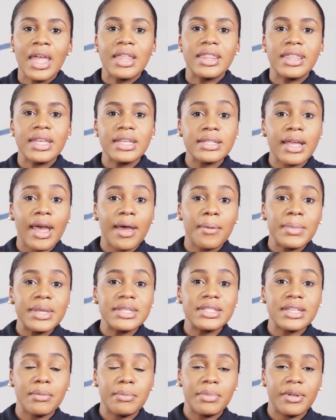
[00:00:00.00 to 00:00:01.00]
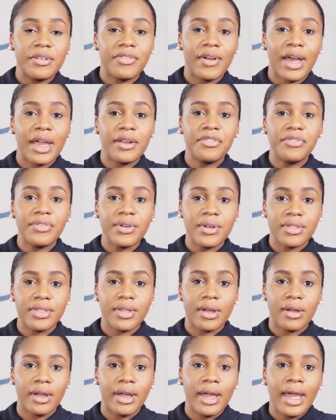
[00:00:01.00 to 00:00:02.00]
This can be simplified
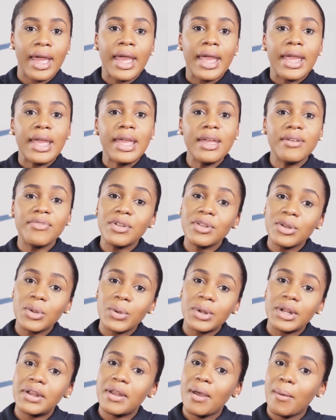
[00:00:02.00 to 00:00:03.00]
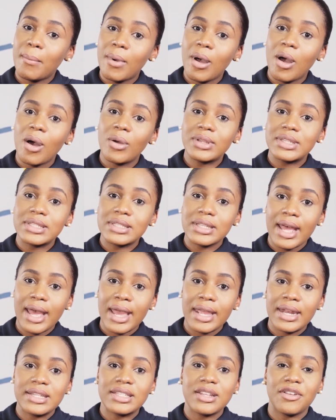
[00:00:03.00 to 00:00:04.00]
further. Even though the number
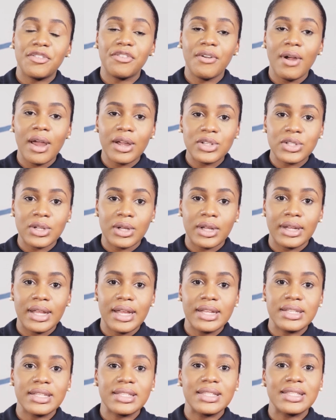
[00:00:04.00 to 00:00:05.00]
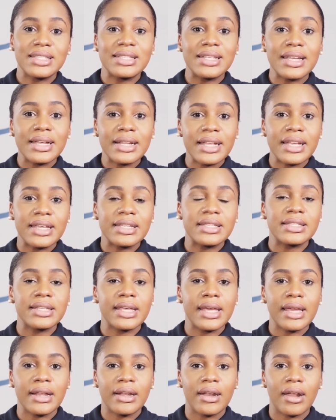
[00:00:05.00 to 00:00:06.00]
outside is a fraction, it is still a
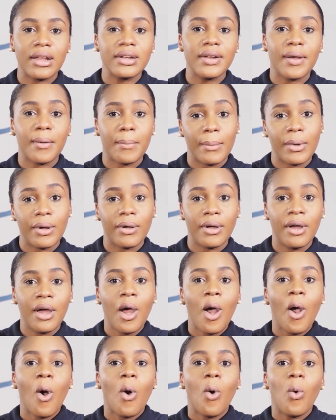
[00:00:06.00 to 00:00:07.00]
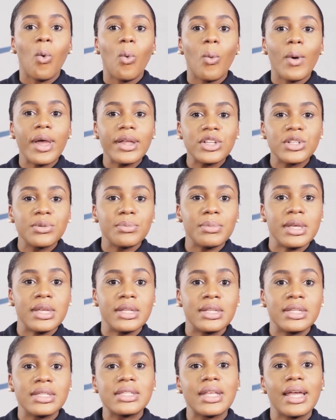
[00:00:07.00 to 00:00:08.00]
scalar number, which
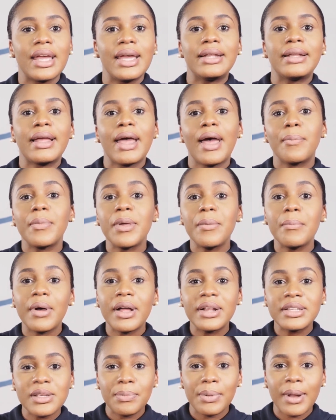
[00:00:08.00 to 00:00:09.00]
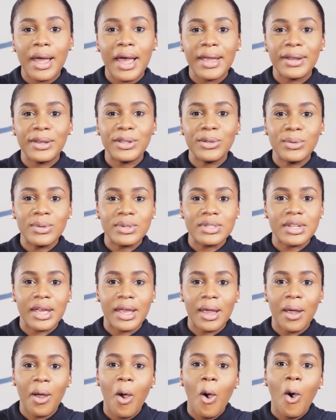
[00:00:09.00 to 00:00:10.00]
means it can be multiplied
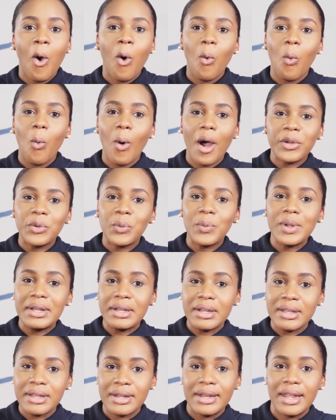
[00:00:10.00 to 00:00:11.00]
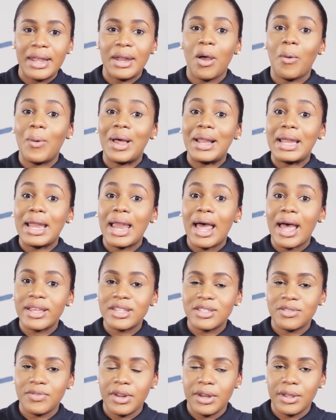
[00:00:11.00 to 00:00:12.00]
using what we learned in our
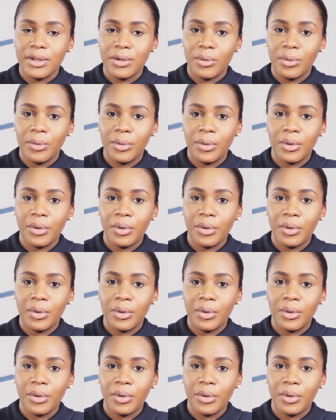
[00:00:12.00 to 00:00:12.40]
last video.